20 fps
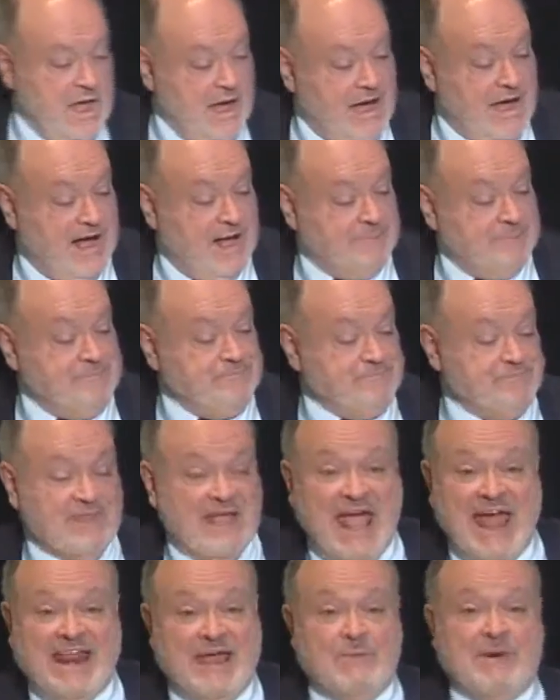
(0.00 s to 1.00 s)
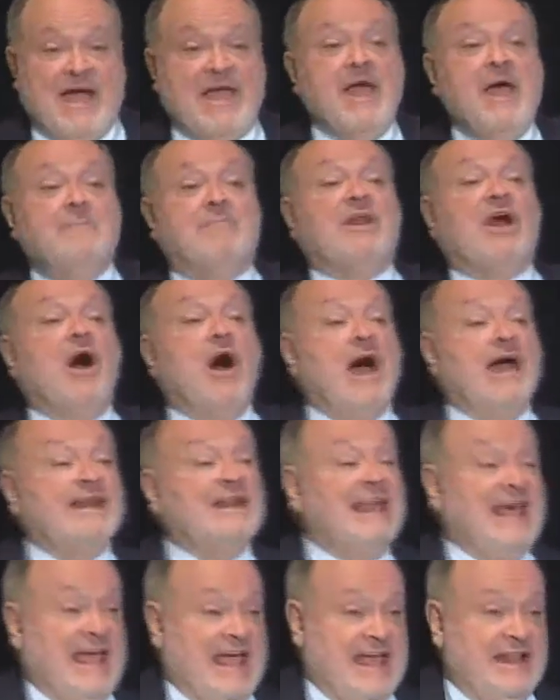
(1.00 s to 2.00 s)
Um, anyway, but on
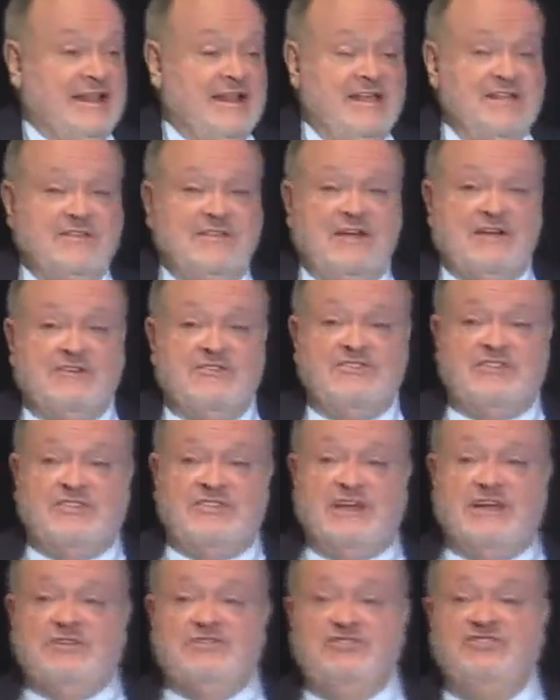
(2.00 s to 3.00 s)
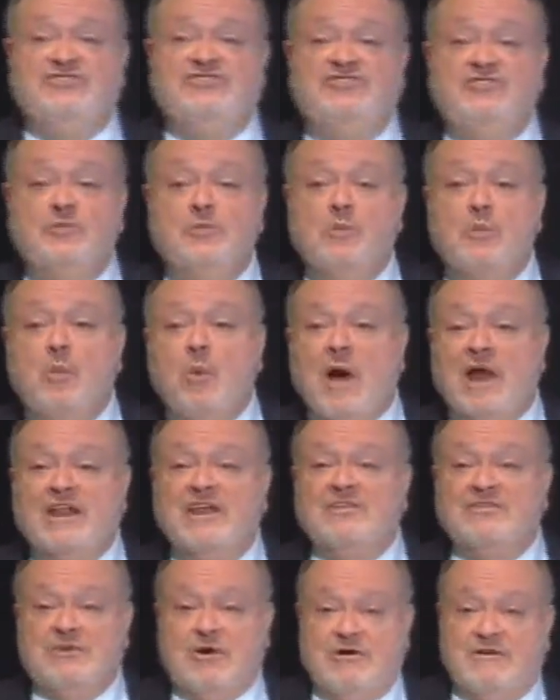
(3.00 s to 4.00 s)
land, there's, there's one
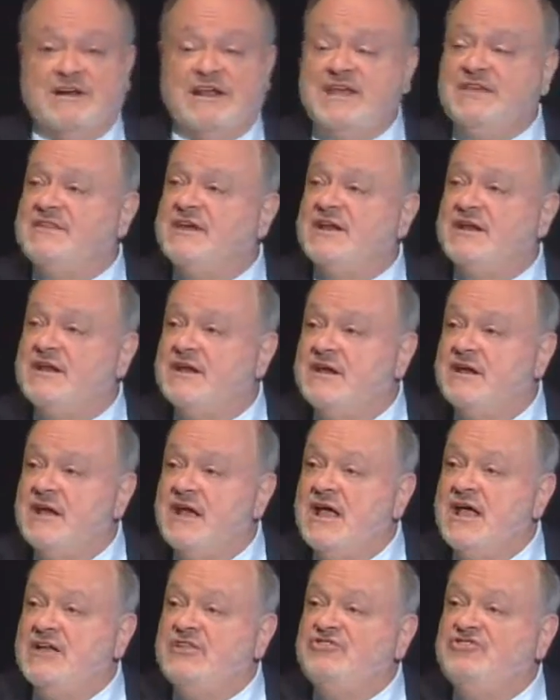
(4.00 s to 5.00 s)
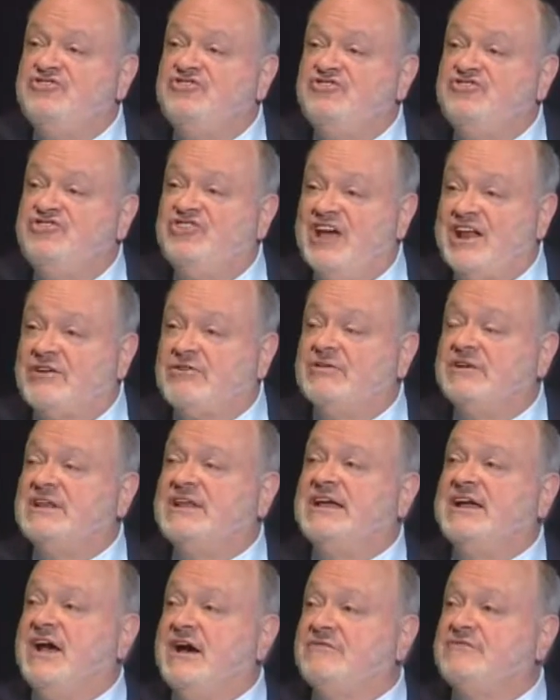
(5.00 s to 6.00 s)
authority that
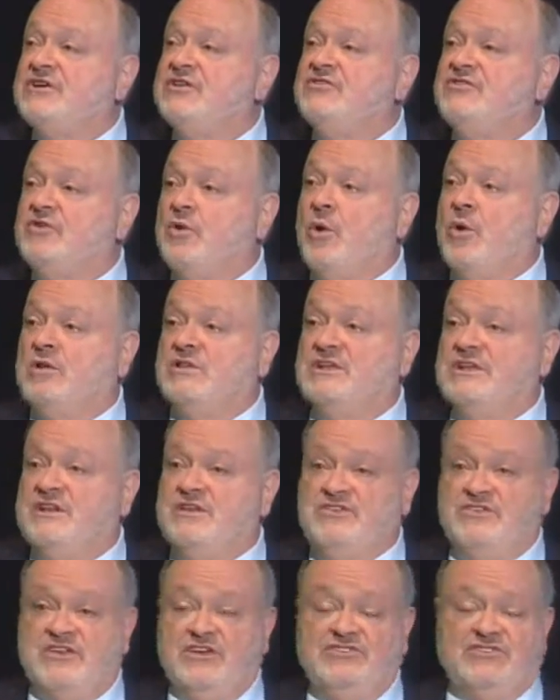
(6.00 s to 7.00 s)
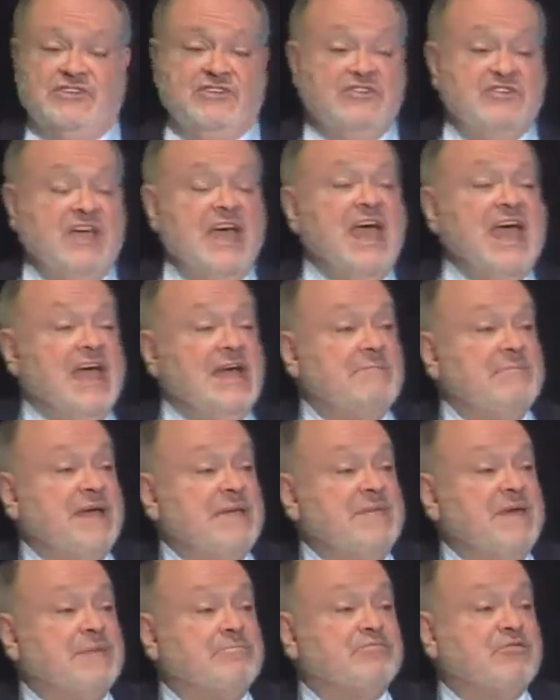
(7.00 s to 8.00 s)
generally governs all the decisions. It may
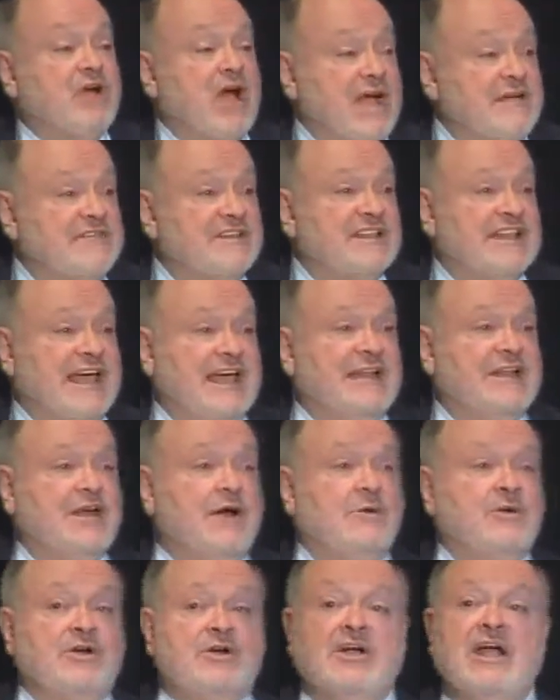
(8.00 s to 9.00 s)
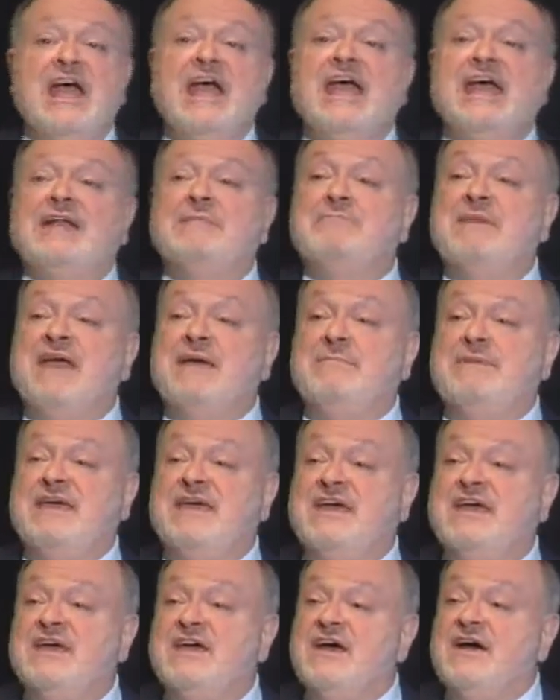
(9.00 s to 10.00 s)
be a private landowner, it may
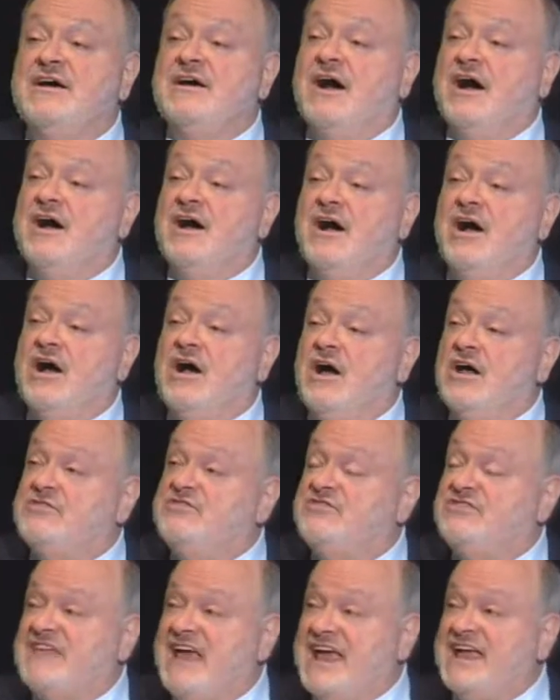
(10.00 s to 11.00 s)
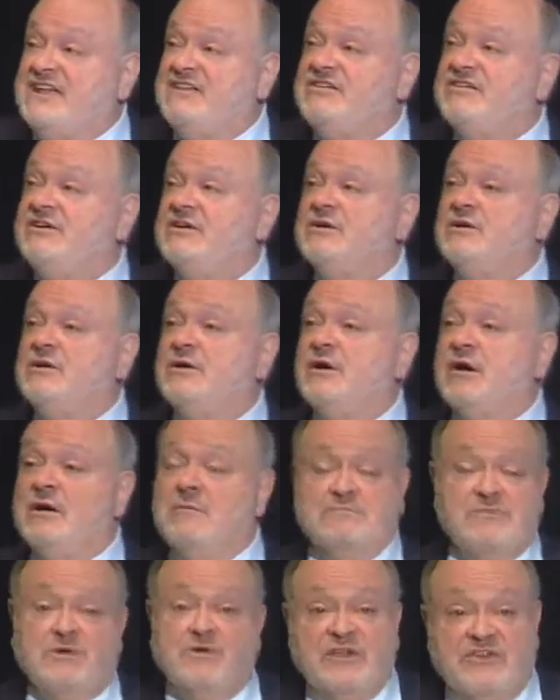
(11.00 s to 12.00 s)
be a, a, a state, a
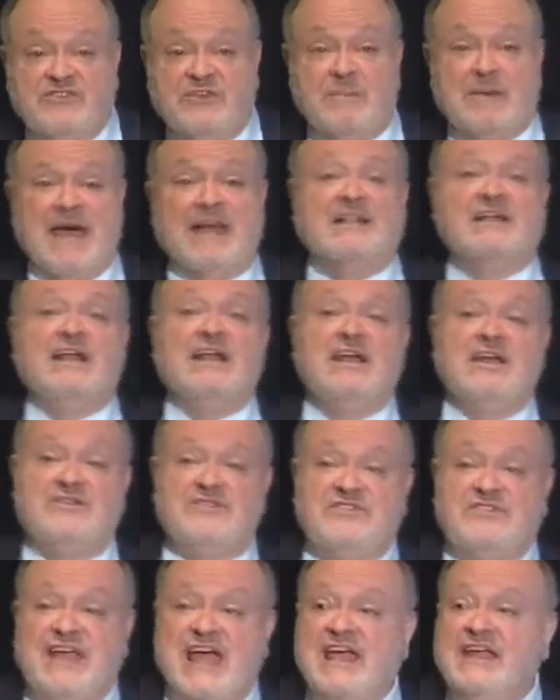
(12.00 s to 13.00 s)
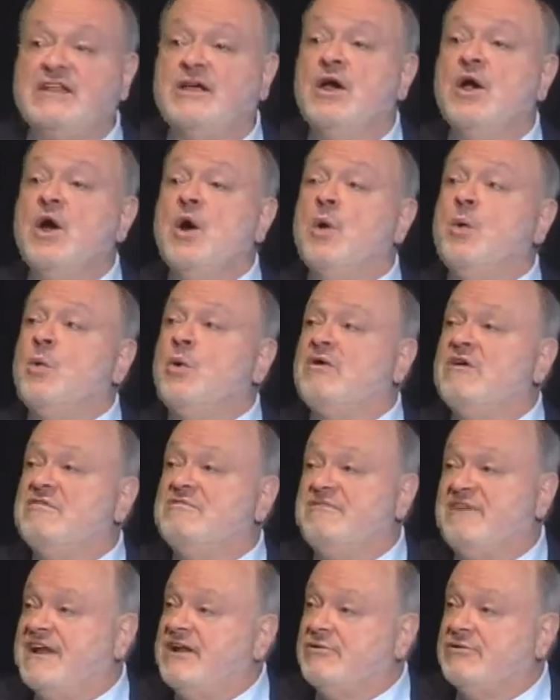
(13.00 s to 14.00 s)
municipality, a state, or a
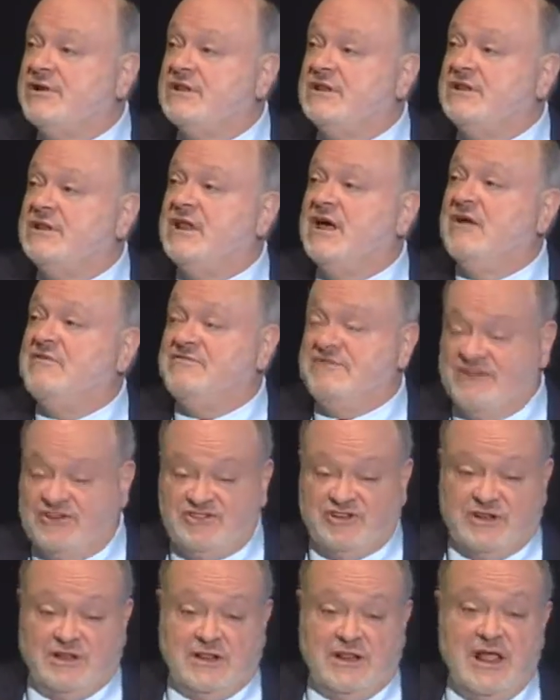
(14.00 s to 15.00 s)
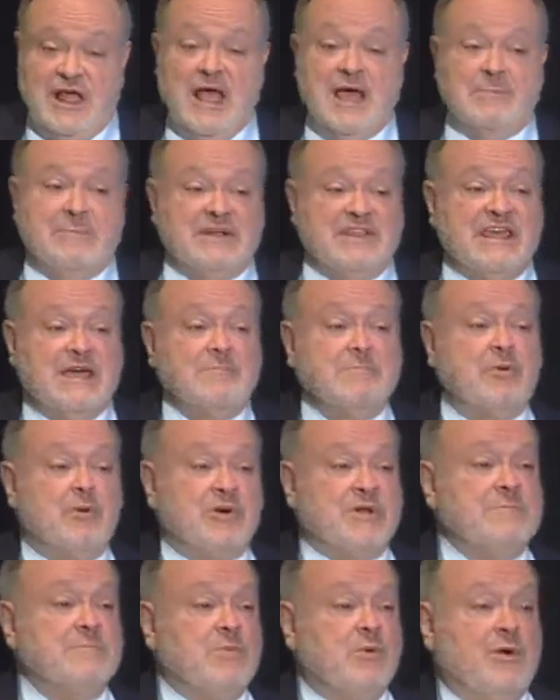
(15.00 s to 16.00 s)
federal official. But the
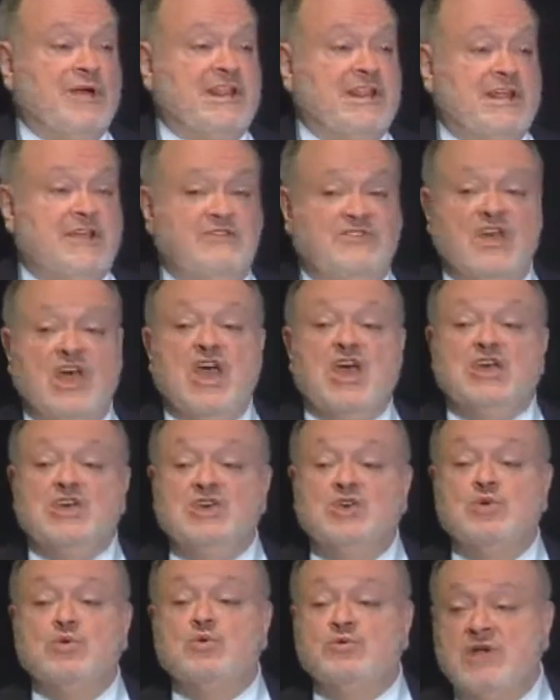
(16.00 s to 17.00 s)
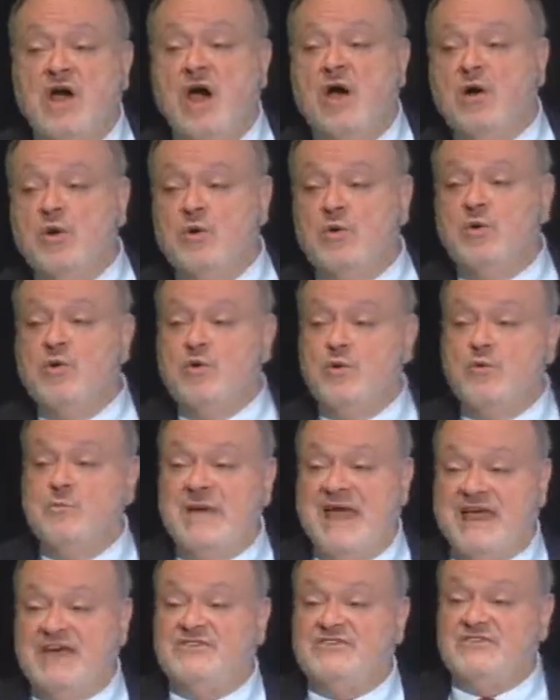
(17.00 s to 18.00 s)
important point is you know who
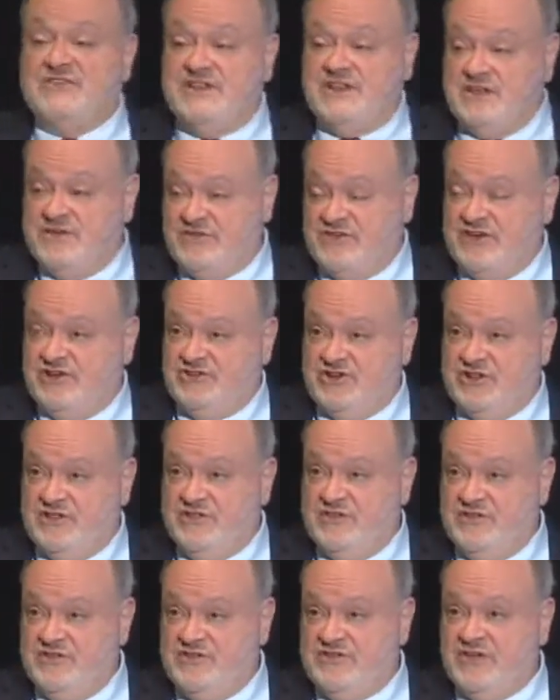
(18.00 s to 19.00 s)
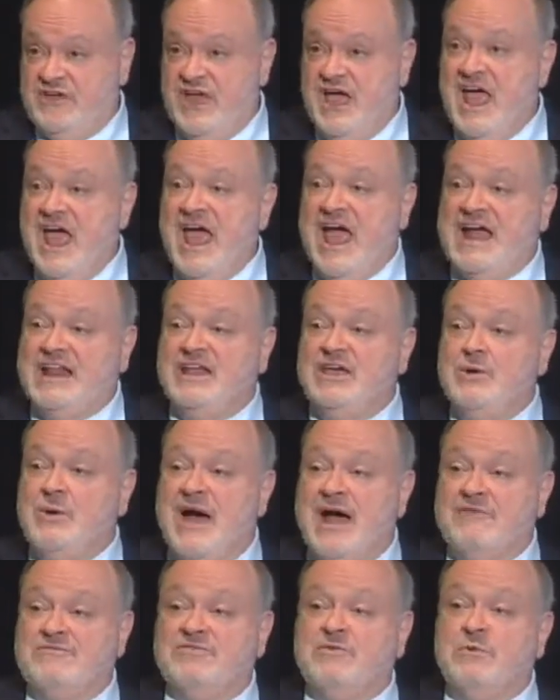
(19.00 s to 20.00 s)
makes the decisions, and you
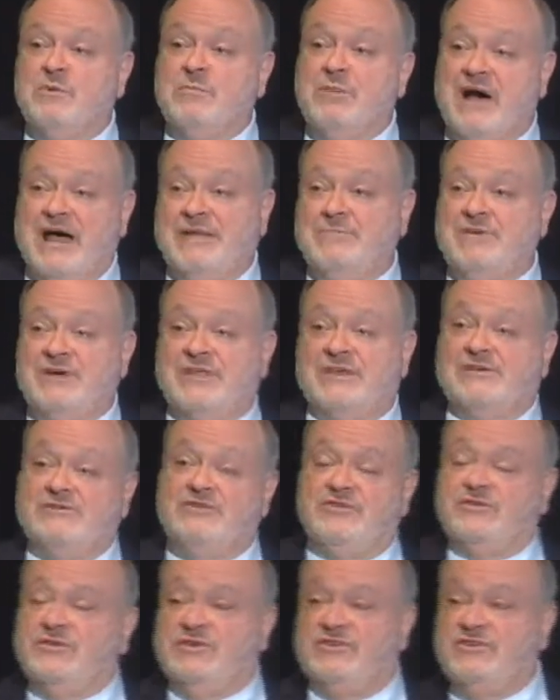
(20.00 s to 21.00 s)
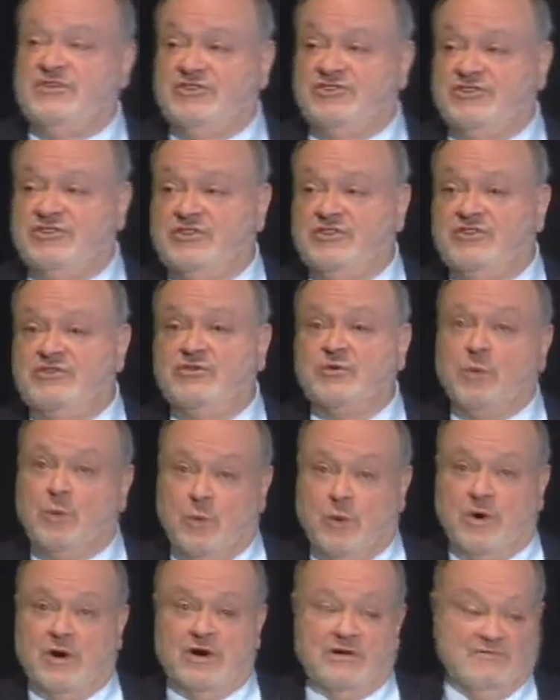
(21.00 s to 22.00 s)
have to abide by those decisions
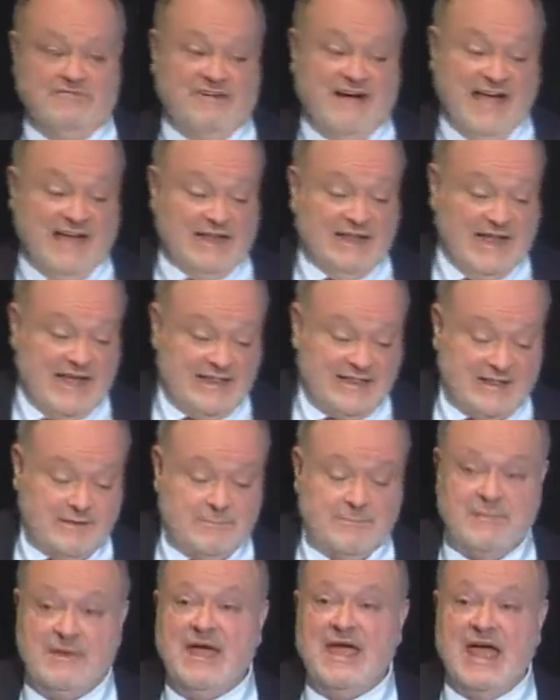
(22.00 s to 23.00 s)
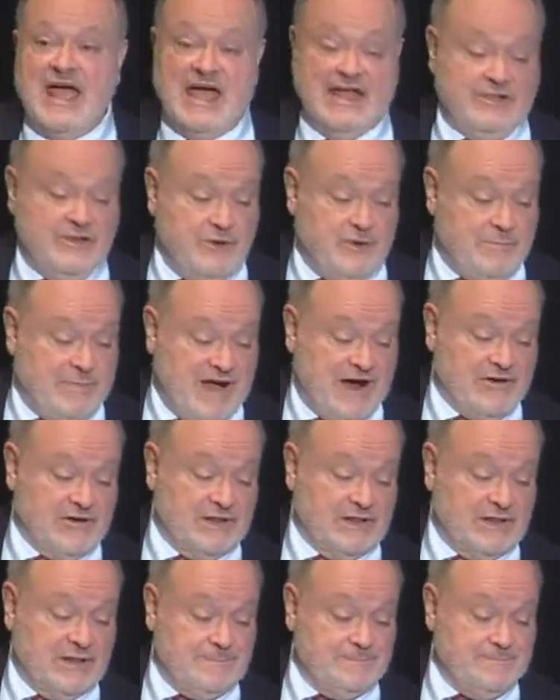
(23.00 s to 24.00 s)
or violate them at your
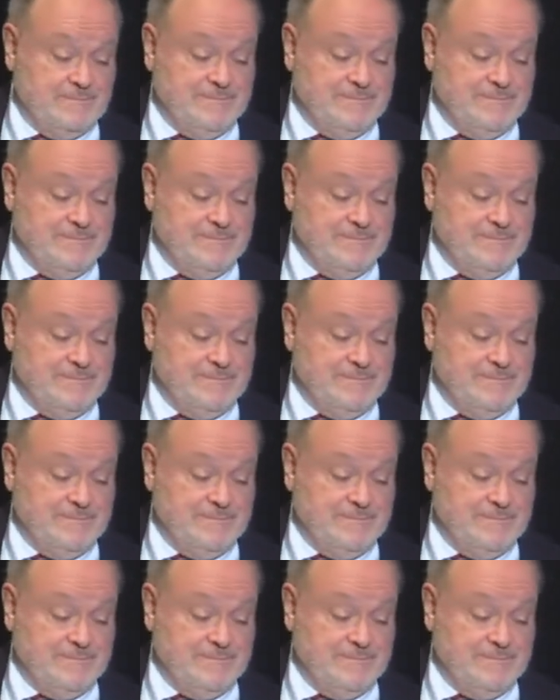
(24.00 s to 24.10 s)
peril.